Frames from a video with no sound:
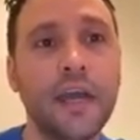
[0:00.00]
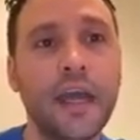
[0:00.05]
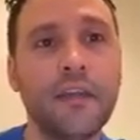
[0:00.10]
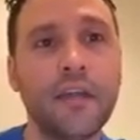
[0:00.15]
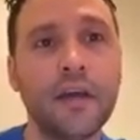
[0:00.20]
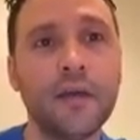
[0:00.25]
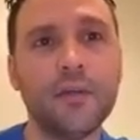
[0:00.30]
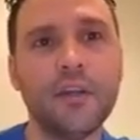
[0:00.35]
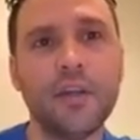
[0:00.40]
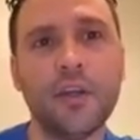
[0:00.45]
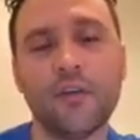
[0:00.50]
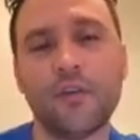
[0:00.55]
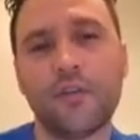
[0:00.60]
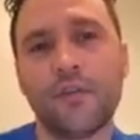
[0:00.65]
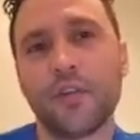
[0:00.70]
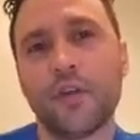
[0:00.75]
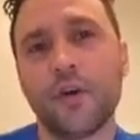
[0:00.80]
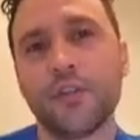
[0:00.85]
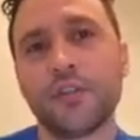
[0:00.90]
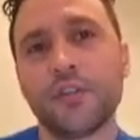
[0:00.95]
And then, you know,
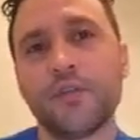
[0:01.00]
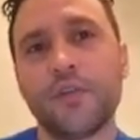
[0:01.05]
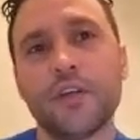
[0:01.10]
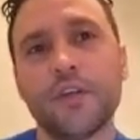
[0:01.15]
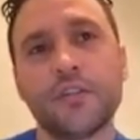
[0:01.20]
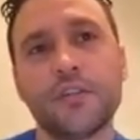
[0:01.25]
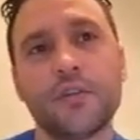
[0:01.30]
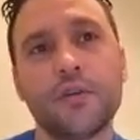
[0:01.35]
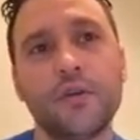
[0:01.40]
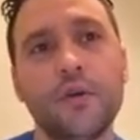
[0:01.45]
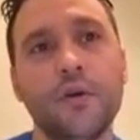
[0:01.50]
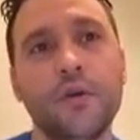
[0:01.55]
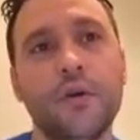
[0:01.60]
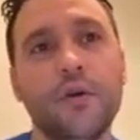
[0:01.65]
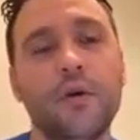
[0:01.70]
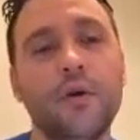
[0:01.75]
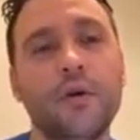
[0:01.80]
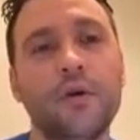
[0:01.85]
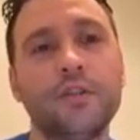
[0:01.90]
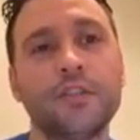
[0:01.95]
for those of us
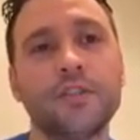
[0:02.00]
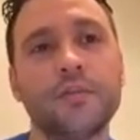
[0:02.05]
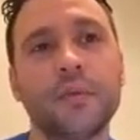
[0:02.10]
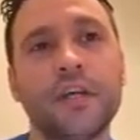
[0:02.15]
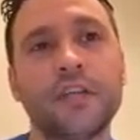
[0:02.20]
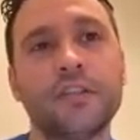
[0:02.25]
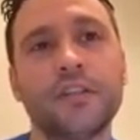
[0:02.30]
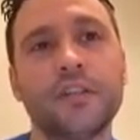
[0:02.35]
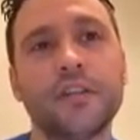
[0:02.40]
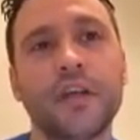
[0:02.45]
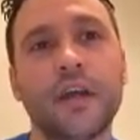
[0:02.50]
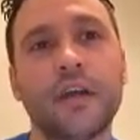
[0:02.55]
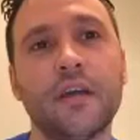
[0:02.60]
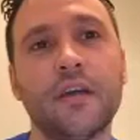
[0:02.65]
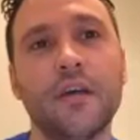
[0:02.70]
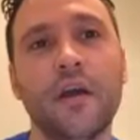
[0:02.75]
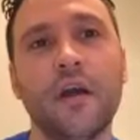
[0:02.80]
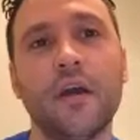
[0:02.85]
who just mentioned, like,